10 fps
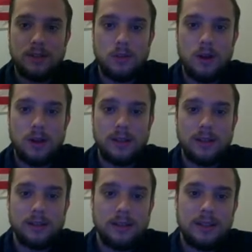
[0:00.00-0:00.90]
log
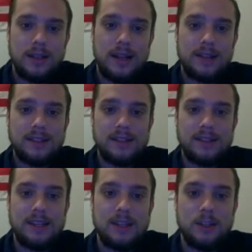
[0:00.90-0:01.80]
in, it's going to
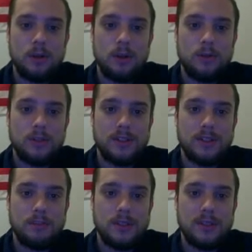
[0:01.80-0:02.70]
take you on over to the
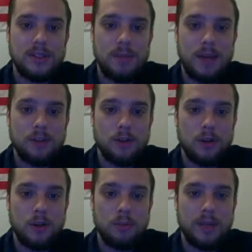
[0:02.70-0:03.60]
Business Manager
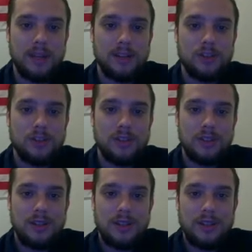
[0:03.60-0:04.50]
homepage.
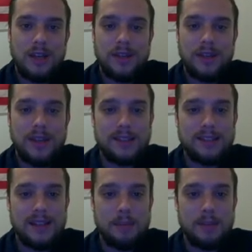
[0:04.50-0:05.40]
And the next
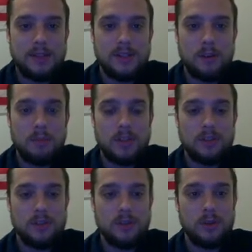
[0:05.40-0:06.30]
step is to go make
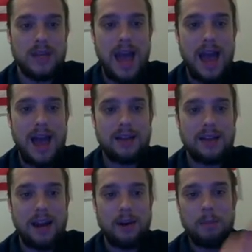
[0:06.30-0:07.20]
sure that we add
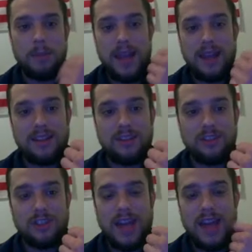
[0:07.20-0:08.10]
our
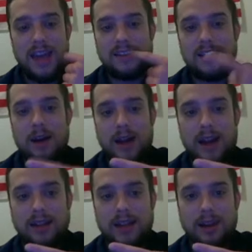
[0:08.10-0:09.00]
page and our ad
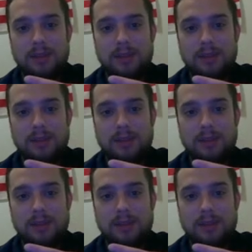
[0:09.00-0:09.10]
account.